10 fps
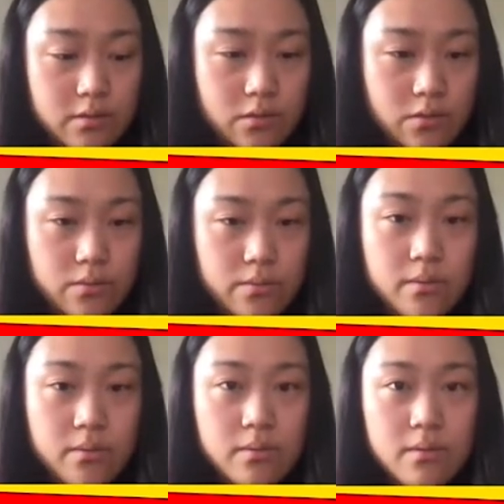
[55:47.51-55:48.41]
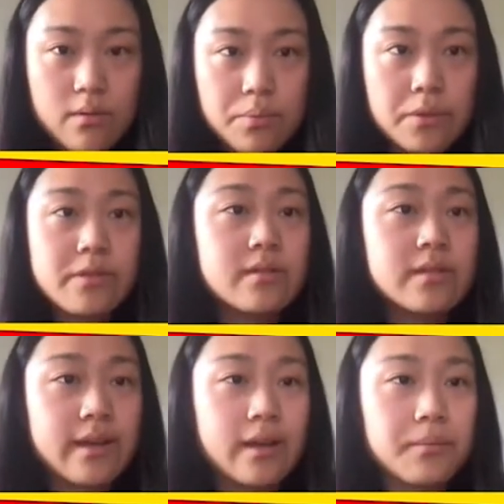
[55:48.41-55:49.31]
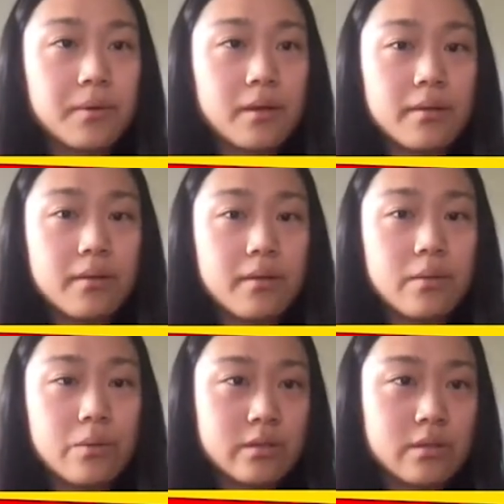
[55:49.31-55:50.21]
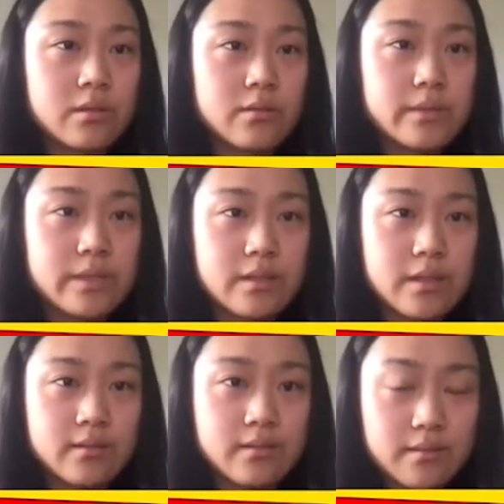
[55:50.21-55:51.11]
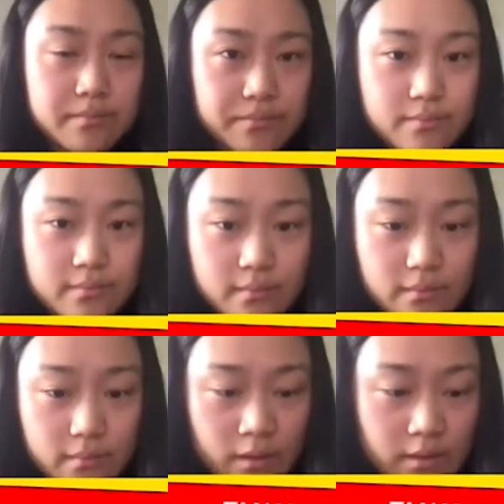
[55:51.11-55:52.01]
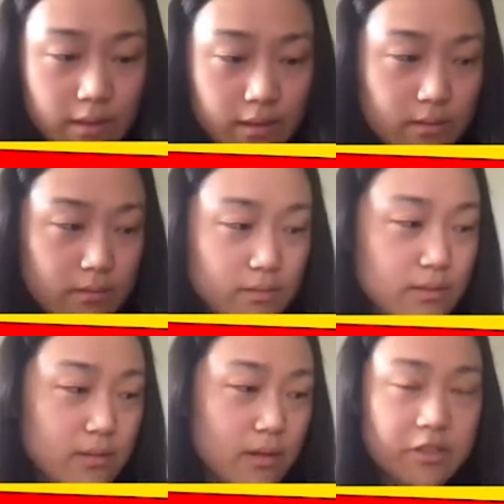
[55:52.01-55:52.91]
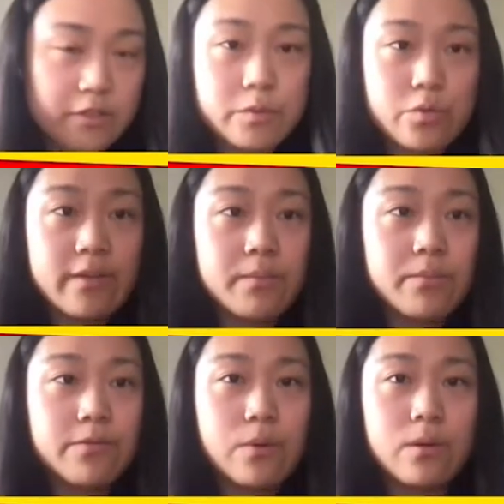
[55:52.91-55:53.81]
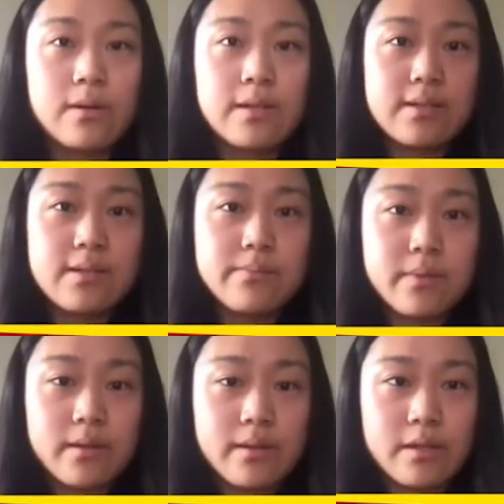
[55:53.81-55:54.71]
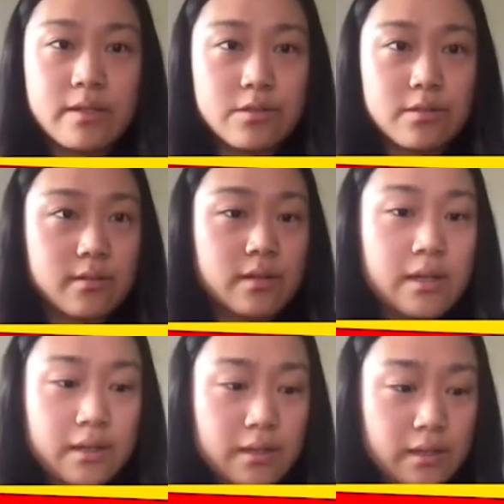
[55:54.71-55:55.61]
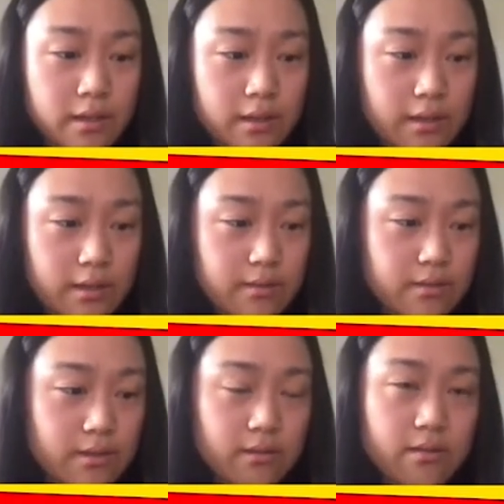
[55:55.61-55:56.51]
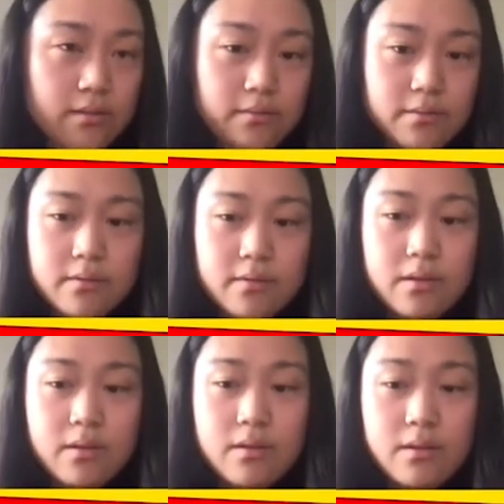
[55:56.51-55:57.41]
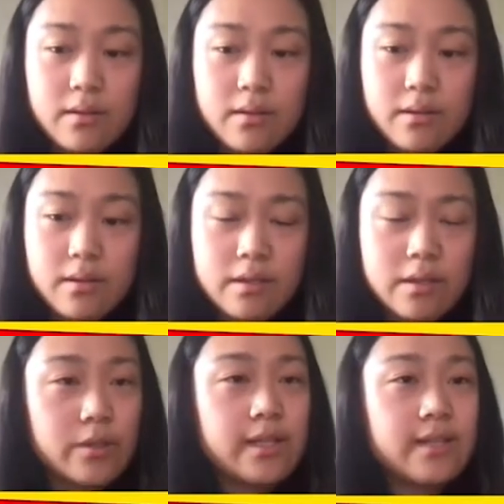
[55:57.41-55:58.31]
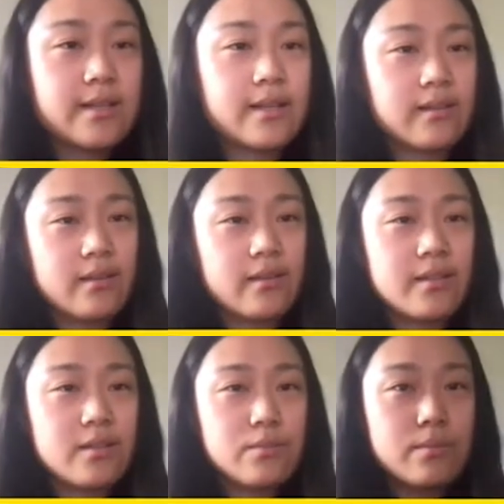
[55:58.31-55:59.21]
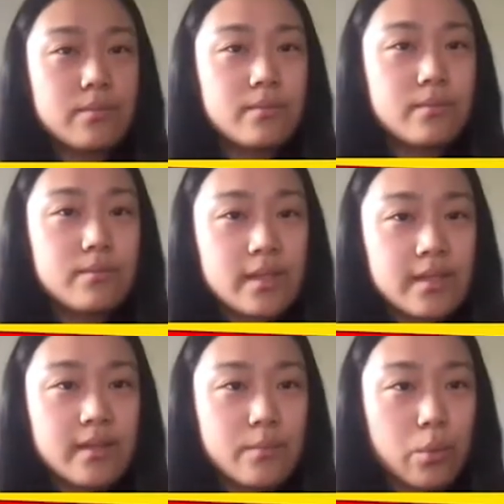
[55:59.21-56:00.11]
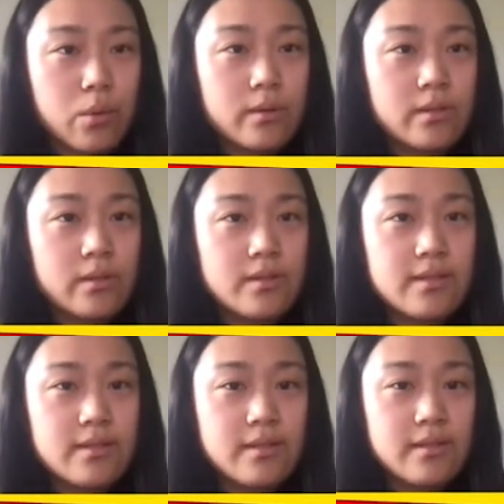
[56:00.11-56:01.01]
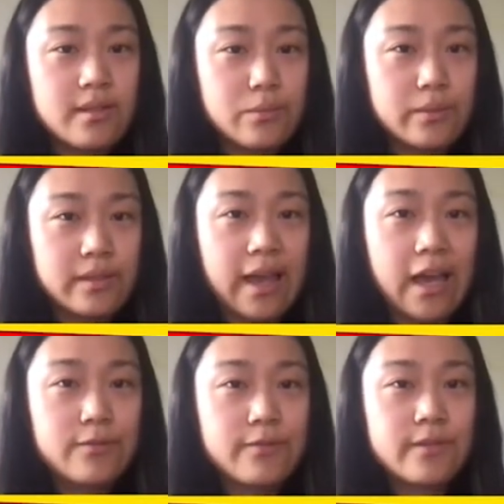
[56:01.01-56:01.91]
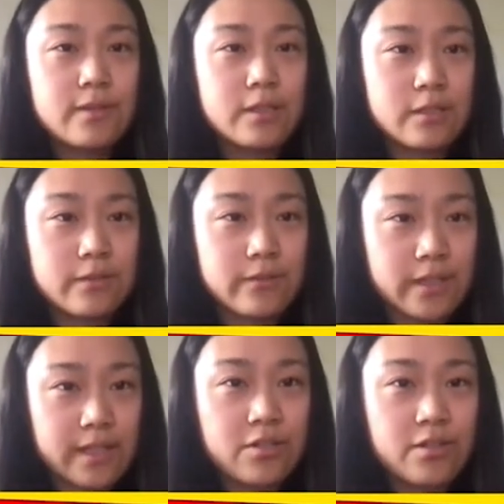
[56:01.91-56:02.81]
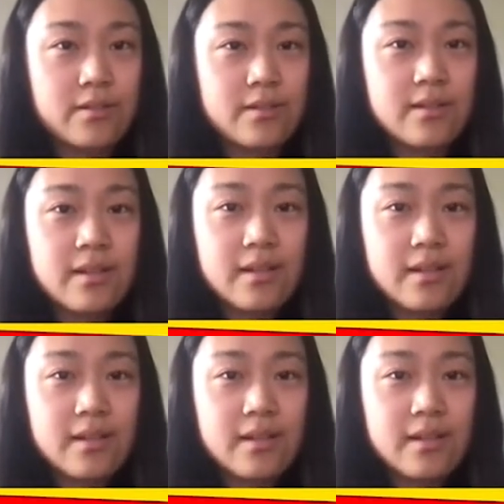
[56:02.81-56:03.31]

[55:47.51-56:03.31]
So personally, I worked a little bit on autonomous driving before as an intern, and I realized, like, it's really important that we have certifications